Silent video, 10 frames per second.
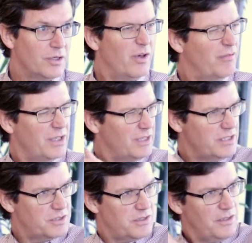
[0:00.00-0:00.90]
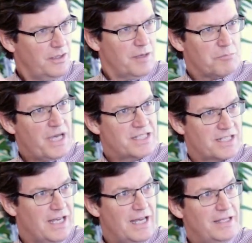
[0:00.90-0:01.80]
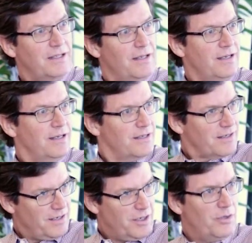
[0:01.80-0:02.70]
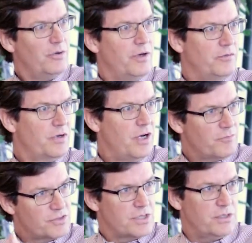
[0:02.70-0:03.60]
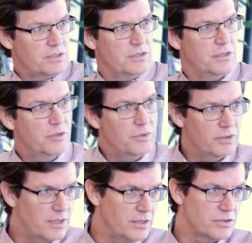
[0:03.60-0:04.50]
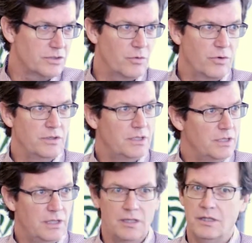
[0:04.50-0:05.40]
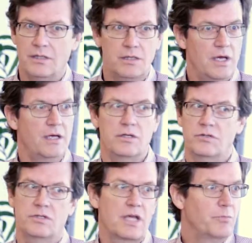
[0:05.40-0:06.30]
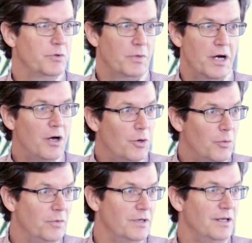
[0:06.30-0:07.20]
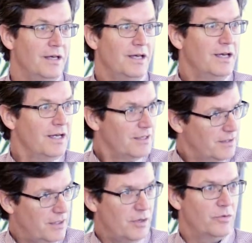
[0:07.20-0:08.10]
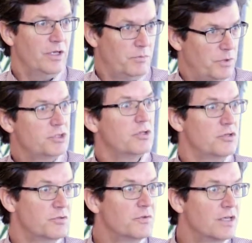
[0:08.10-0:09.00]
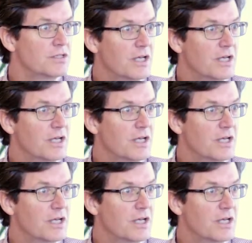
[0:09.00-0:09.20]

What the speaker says: You have at least a baseline, you know, of conversation and communication to where you get in and, hey, you're just happy to be home. And, you know, but there's some things you